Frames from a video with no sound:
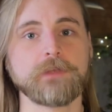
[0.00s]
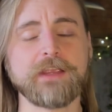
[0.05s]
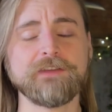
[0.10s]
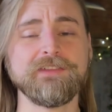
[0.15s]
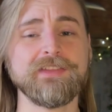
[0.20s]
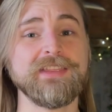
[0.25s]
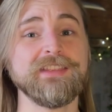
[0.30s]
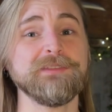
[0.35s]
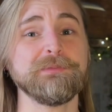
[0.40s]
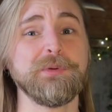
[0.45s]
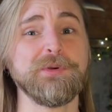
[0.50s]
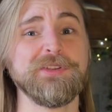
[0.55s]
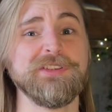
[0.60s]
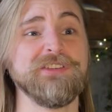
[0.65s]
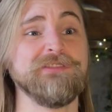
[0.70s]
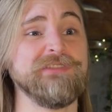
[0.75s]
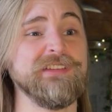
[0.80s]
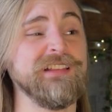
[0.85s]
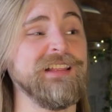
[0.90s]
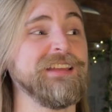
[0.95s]
If at this
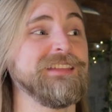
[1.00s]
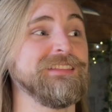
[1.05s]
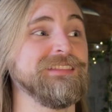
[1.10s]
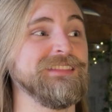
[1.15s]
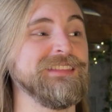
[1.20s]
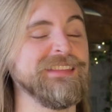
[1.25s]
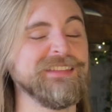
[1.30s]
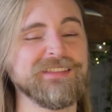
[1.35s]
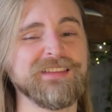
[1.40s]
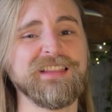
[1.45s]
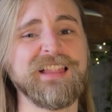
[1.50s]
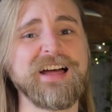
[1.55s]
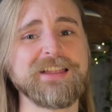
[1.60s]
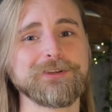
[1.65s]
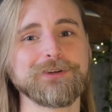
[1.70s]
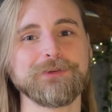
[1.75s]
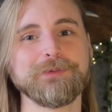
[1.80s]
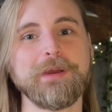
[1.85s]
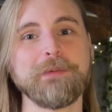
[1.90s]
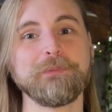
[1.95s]
point you feel like this is a
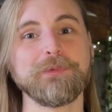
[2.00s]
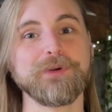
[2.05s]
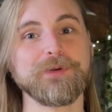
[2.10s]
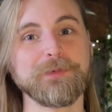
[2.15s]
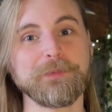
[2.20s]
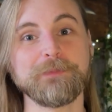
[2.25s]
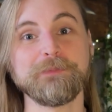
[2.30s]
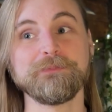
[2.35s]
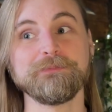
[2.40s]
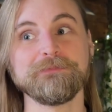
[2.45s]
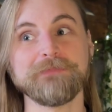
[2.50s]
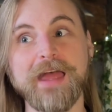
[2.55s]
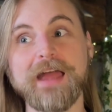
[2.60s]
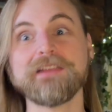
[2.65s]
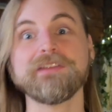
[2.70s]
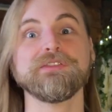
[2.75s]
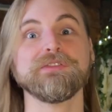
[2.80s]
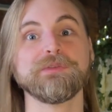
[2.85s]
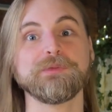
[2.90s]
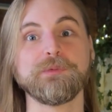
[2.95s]
lot to remember,
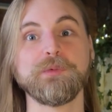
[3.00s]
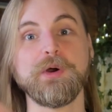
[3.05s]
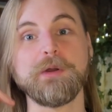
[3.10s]
that's